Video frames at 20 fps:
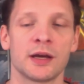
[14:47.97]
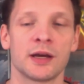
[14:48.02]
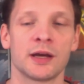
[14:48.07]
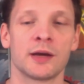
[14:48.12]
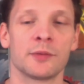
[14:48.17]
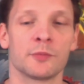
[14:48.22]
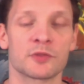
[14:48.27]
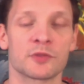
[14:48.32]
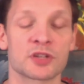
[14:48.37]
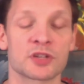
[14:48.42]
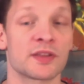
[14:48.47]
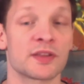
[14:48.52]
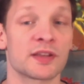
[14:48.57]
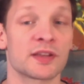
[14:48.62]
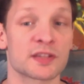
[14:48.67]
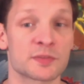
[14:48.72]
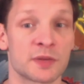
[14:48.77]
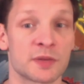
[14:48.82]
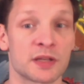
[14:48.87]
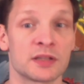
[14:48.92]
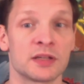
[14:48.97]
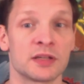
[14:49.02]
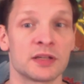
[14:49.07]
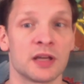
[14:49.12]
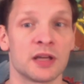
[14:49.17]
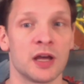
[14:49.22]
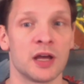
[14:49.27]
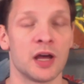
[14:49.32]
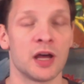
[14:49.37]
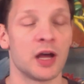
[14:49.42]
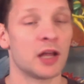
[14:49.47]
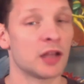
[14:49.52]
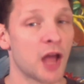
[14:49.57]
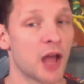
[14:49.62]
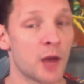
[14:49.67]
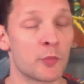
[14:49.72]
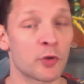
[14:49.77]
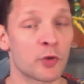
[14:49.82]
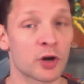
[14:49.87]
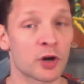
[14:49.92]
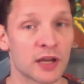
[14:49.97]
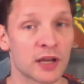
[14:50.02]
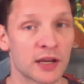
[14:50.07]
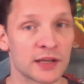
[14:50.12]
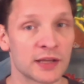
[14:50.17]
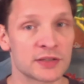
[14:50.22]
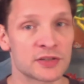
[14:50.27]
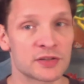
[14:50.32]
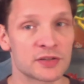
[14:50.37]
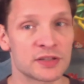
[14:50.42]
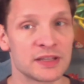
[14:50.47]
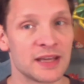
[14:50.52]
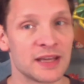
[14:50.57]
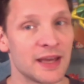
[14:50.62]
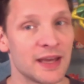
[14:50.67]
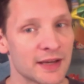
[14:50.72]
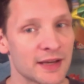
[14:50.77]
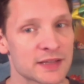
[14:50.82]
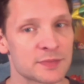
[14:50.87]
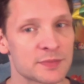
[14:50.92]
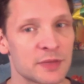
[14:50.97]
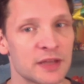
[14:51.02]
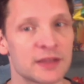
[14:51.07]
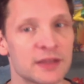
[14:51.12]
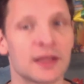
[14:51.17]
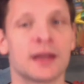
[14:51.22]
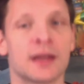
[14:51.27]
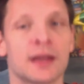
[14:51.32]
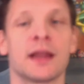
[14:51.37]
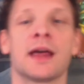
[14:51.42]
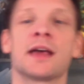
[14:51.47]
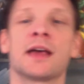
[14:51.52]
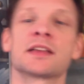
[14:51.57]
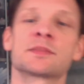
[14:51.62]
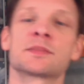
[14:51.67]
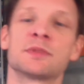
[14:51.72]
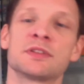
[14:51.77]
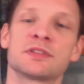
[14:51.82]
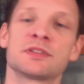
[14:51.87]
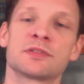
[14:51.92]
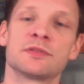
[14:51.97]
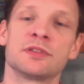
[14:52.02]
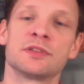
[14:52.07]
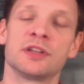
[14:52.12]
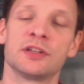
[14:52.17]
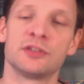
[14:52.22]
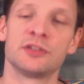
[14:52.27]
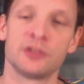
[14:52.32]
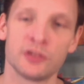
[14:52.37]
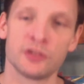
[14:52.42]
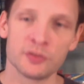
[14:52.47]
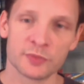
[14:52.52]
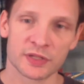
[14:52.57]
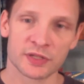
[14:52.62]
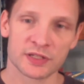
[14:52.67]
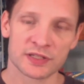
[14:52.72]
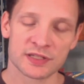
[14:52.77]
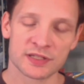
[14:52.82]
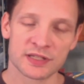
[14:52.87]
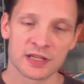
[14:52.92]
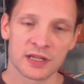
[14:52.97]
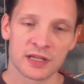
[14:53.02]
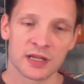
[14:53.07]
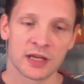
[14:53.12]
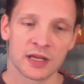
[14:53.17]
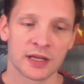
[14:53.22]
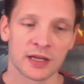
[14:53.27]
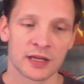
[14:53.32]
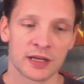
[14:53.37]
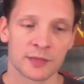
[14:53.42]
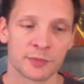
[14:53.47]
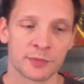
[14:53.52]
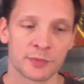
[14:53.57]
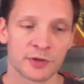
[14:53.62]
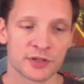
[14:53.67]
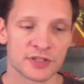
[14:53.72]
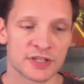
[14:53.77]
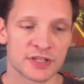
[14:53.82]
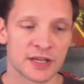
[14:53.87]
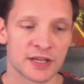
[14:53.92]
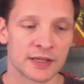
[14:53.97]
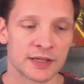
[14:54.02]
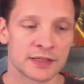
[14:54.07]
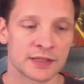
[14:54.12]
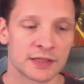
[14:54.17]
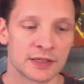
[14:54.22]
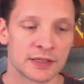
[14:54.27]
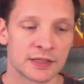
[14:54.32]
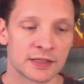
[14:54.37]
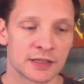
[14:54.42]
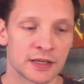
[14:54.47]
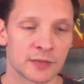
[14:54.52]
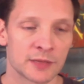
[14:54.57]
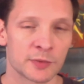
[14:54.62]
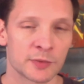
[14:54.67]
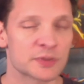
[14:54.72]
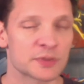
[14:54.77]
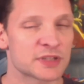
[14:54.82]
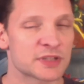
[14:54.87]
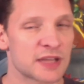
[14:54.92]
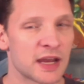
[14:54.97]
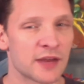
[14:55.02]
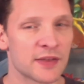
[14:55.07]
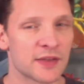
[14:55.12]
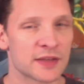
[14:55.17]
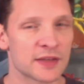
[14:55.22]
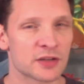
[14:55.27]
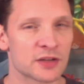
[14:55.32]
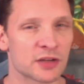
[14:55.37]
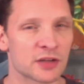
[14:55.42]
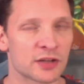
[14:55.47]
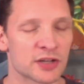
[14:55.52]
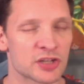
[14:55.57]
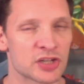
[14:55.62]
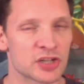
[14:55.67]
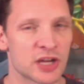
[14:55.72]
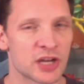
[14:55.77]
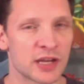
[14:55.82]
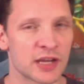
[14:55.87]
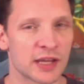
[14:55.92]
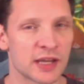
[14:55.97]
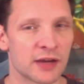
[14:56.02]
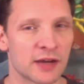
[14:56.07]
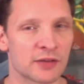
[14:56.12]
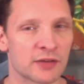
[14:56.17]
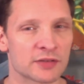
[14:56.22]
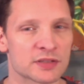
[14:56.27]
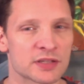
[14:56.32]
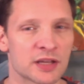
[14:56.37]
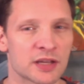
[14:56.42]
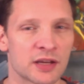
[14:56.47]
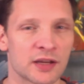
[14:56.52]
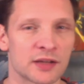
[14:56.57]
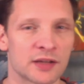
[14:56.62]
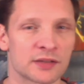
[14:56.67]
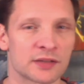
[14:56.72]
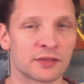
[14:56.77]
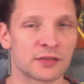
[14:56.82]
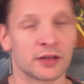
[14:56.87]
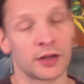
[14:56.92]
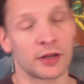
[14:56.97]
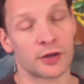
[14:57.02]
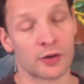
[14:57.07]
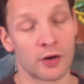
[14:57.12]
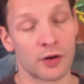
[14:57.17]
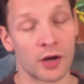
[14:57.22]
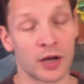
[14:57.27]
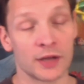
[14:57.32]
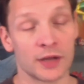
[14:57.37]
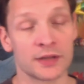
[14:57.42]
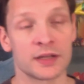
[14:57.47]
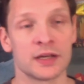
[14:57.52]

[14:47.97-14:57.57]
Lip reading: which I think has been a lot more kind to the X-Men than it has been to the Inhumans, per se. But we'll see how that's all going to shake out later on.